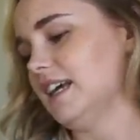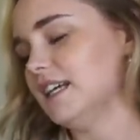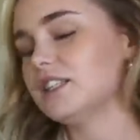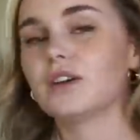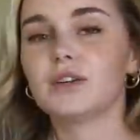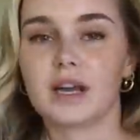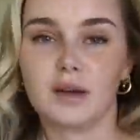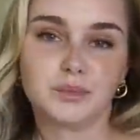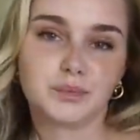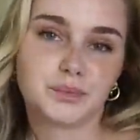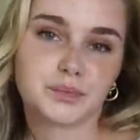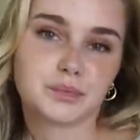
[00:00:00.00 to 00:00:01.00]
it's so
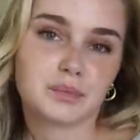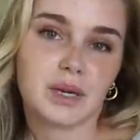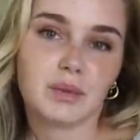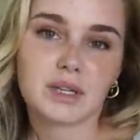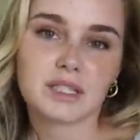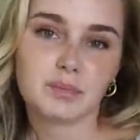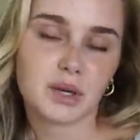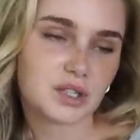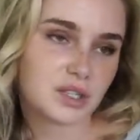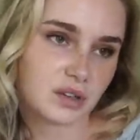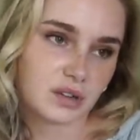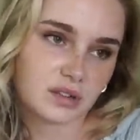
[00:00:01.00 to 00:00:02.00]
dumb, but it wasn't
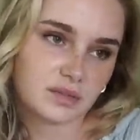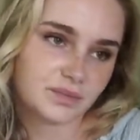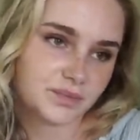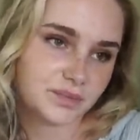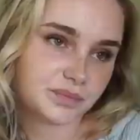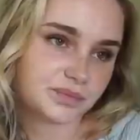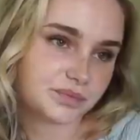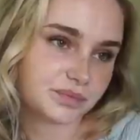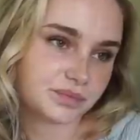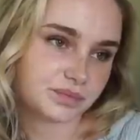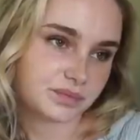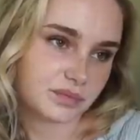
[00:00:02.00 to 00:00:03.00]
personal.
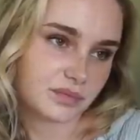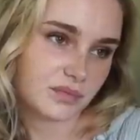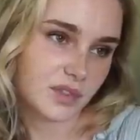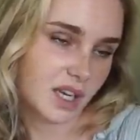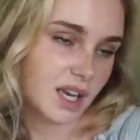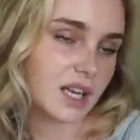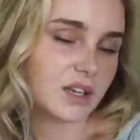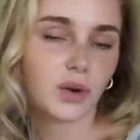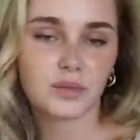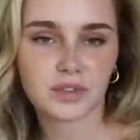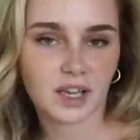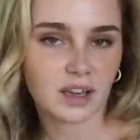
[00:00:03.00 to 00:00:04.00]
And
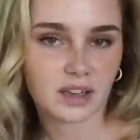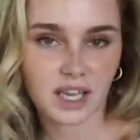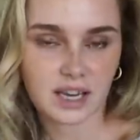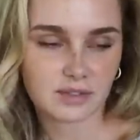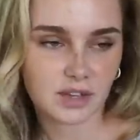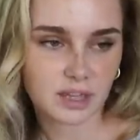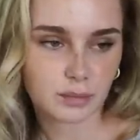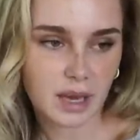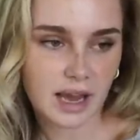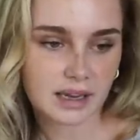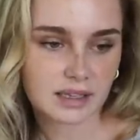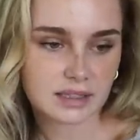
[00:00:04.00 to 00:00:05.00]
hopefully I'll get everything
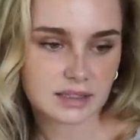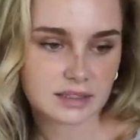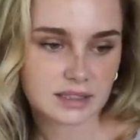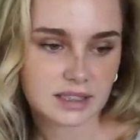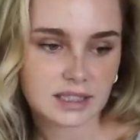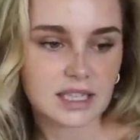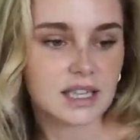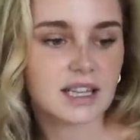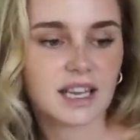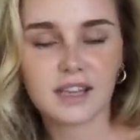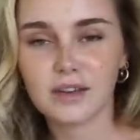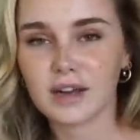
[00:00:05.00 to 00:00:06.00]
back.
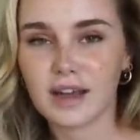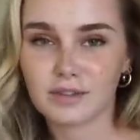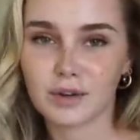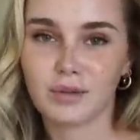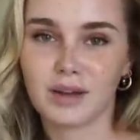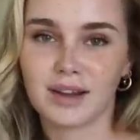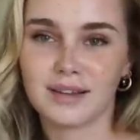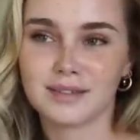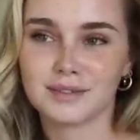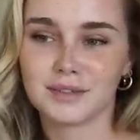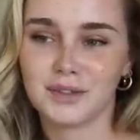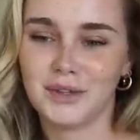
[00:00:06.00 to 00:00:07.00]
Thank you to
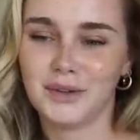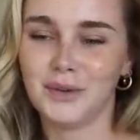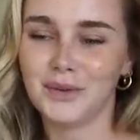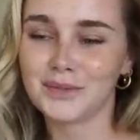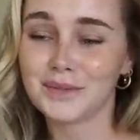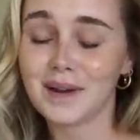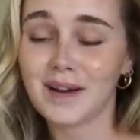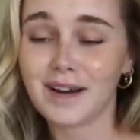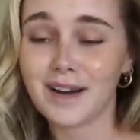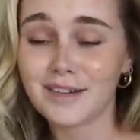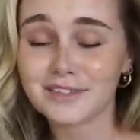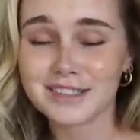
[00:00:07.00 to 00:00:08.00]
everyone who
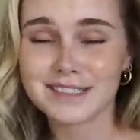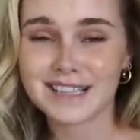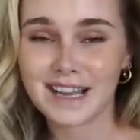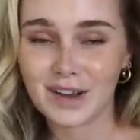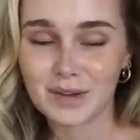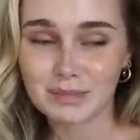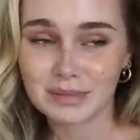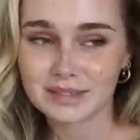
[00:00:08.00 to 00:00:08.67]
offered to help.